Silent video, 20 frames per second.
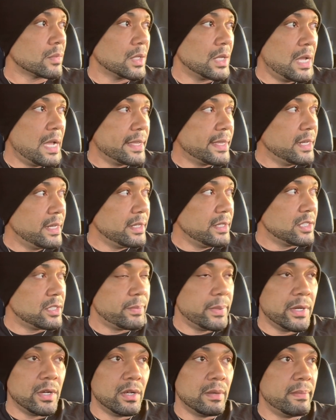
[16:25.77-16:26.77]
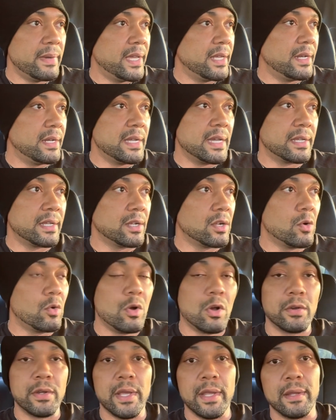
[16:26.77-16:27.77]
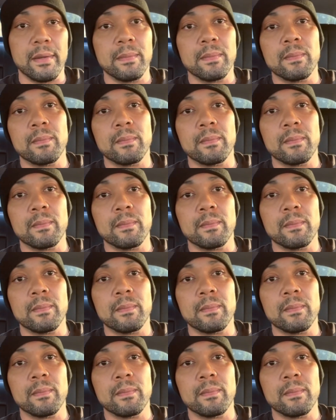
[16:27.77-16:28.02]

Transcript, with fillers: I, I, get in the spirit, man, and I can go all day.